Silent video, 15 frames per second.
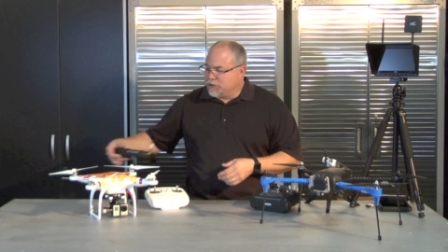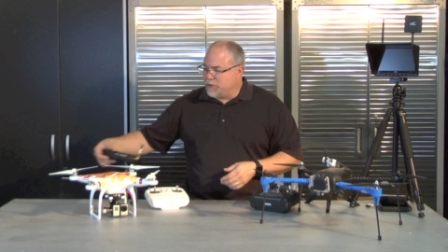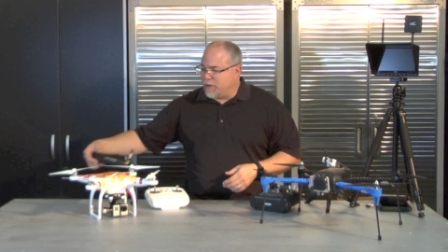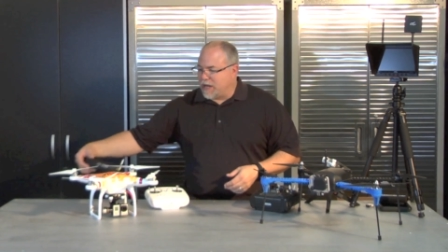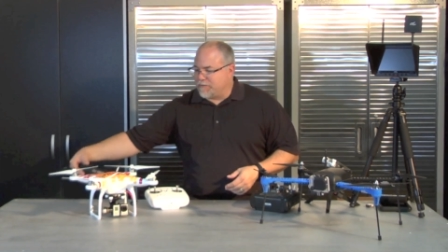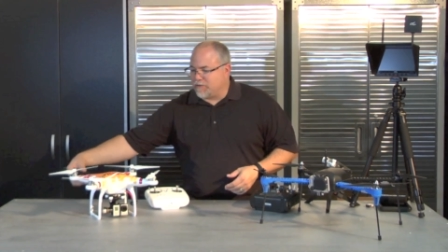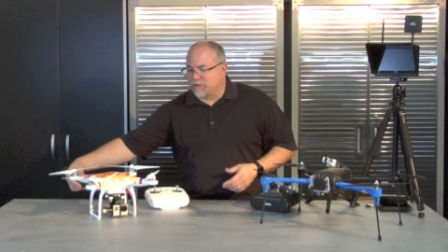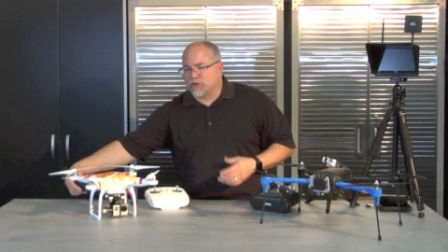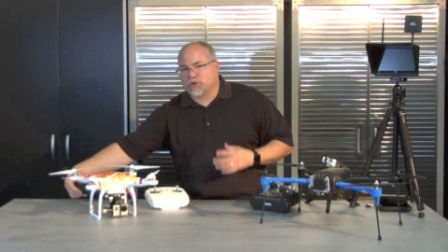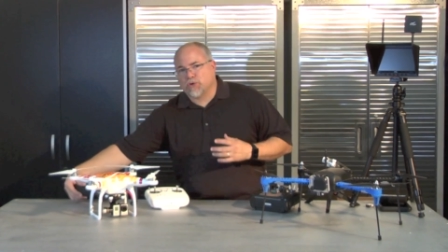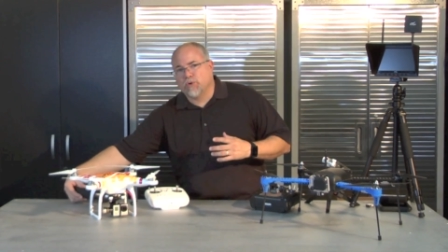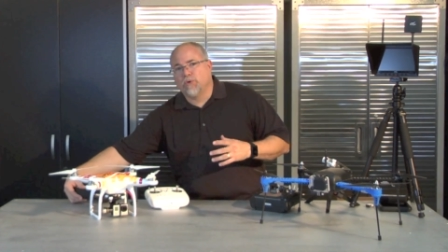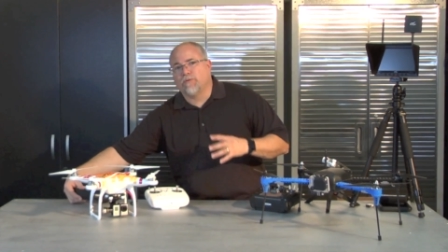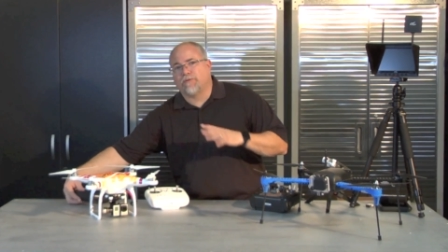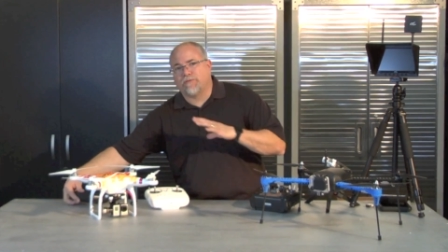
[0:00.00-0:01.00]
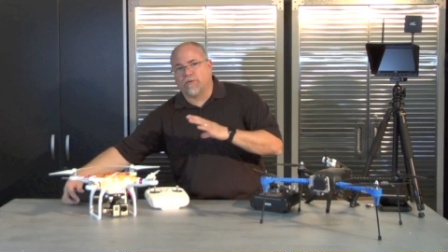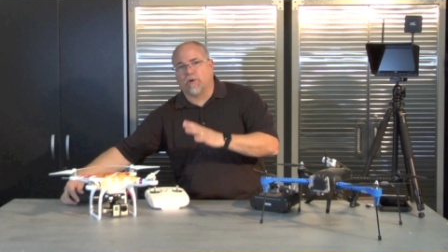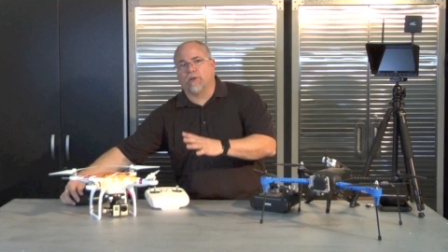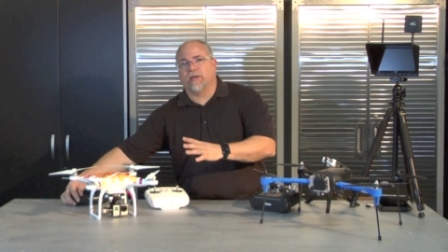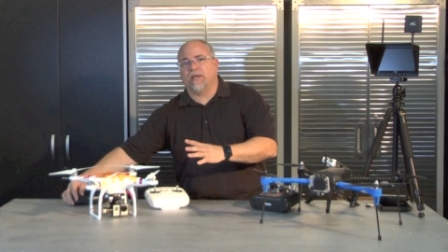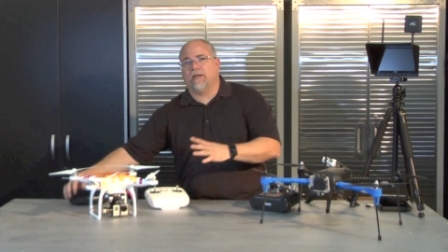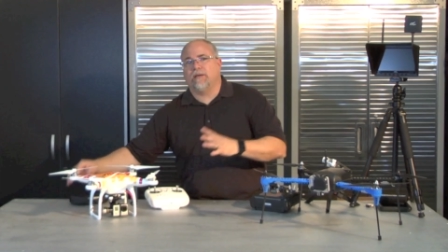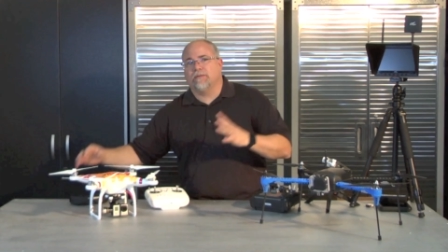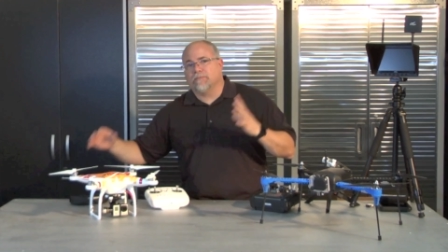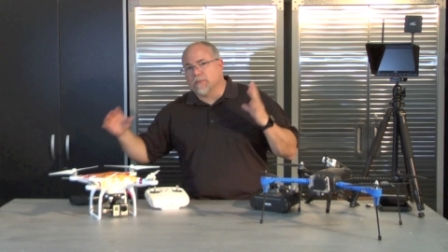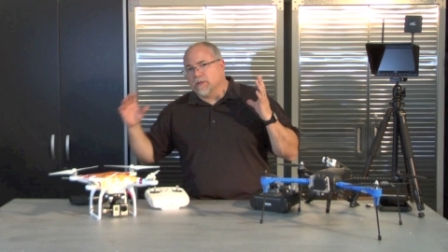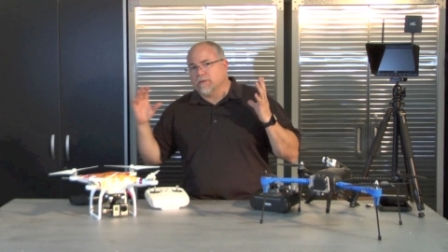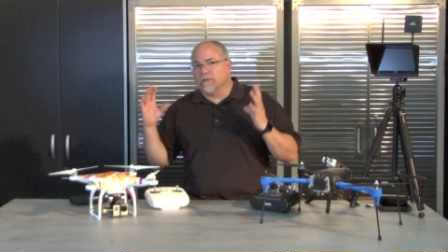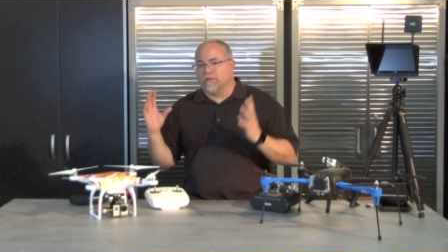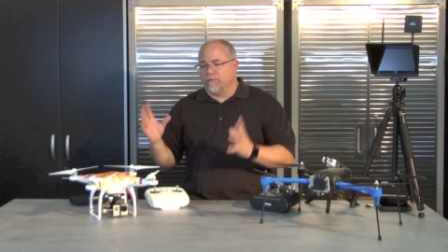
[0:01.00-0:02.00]
to have a true
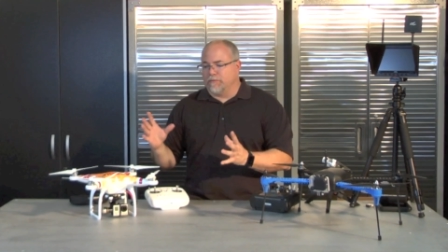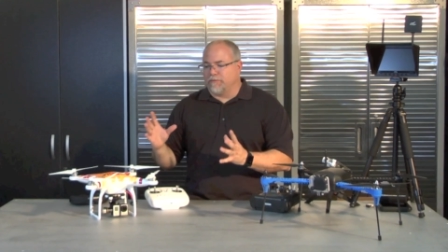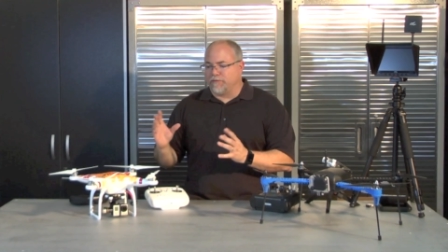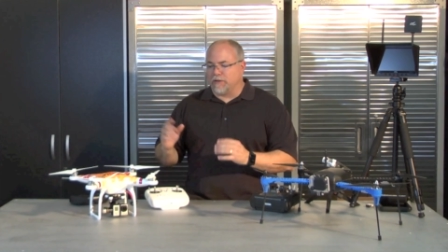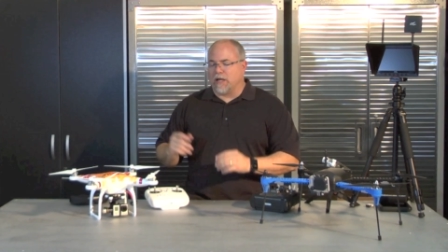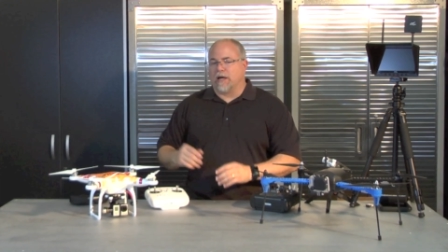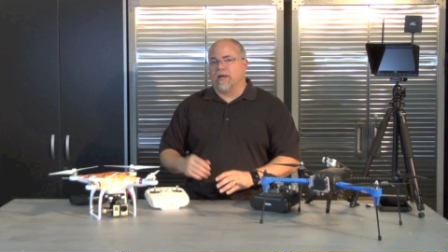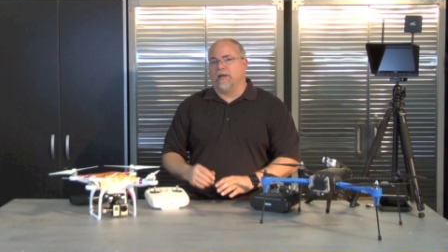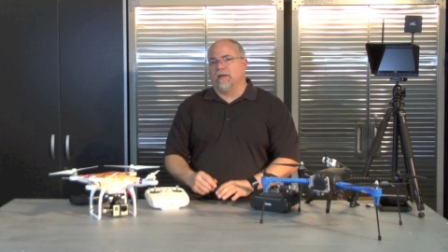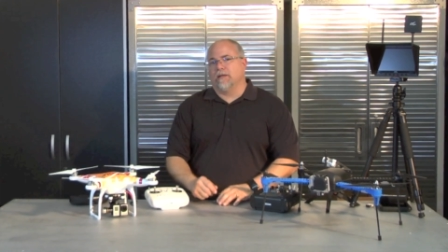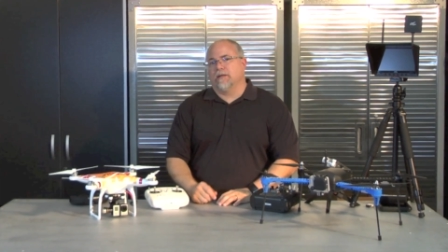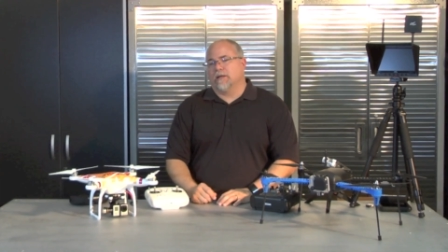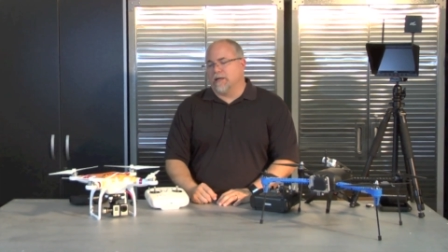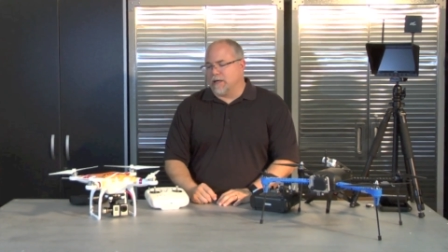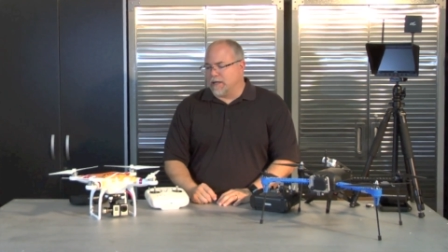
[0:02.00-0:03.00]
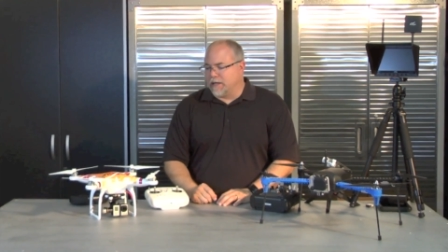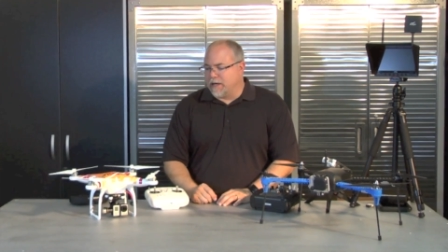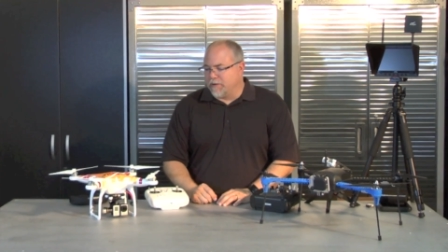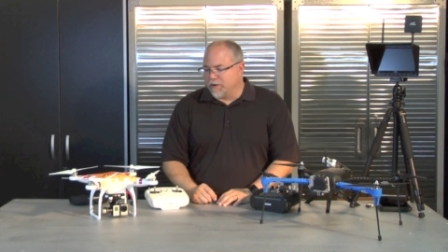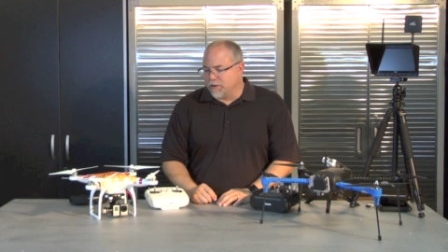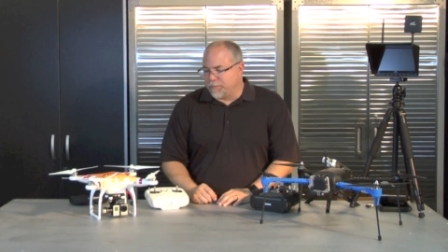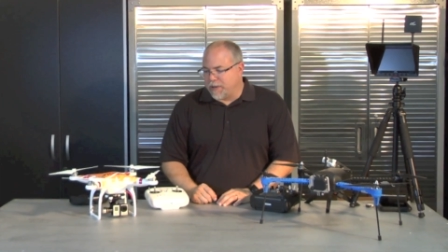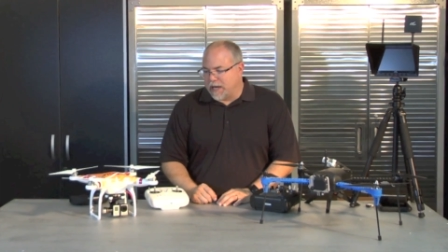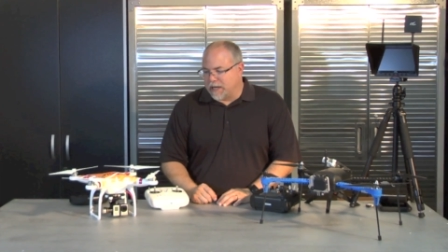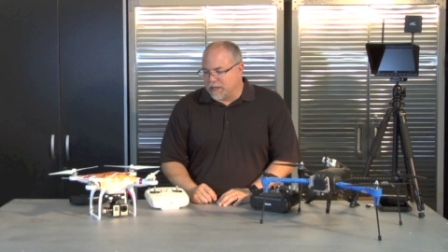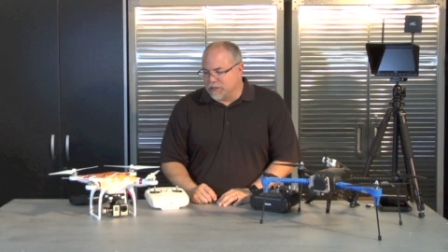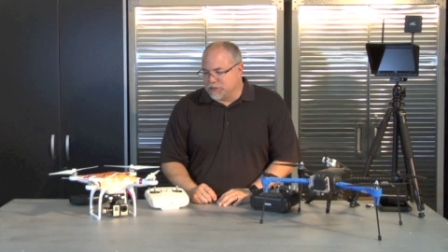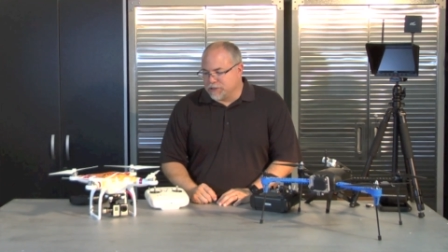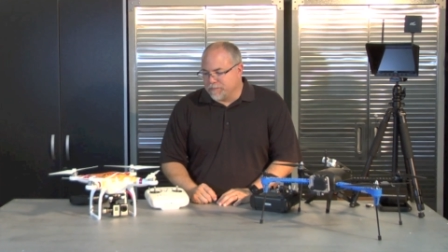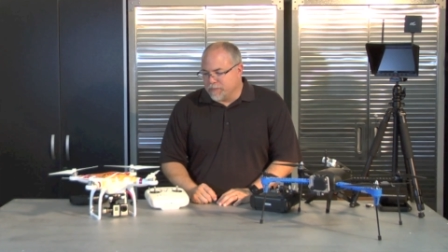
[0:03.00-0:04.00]
fully flying uh, aerial
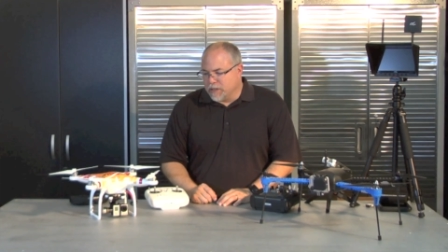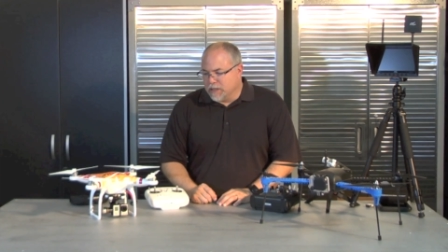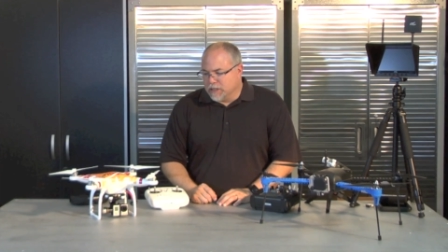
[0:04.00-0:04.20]
package.